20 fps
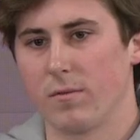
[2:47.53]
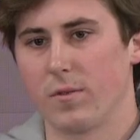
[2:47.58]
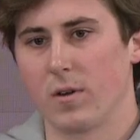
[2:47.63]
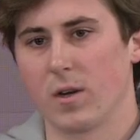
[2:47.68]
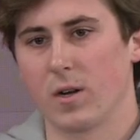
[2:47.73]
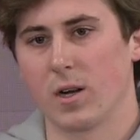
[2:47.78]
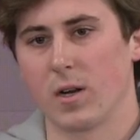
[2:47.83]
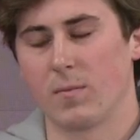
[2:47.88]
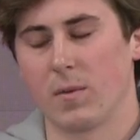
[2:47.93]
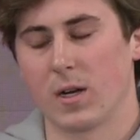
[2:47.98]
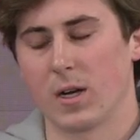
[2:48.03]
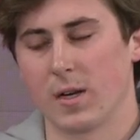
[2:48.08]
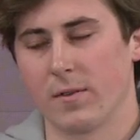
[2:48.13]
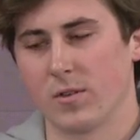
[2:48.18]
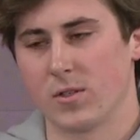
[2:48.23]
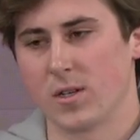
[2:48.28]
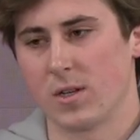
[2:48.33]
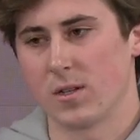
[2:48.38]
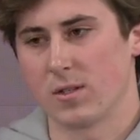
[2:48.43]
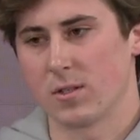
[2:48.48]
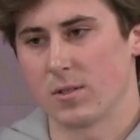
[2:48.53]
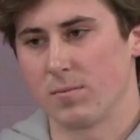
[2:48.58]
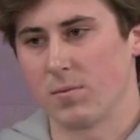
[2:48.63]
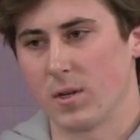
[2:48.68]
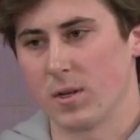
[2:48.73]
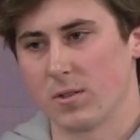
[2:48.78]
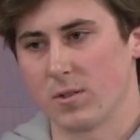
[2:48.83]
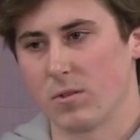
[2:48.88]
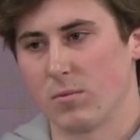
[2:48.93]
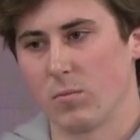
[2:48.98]
figured I might have a chance to
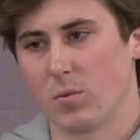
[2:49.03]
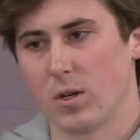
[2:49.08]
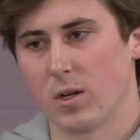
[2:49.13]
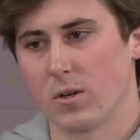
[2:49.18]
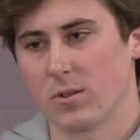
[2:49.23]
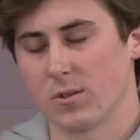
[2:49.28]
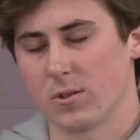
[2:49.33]
play somewhere.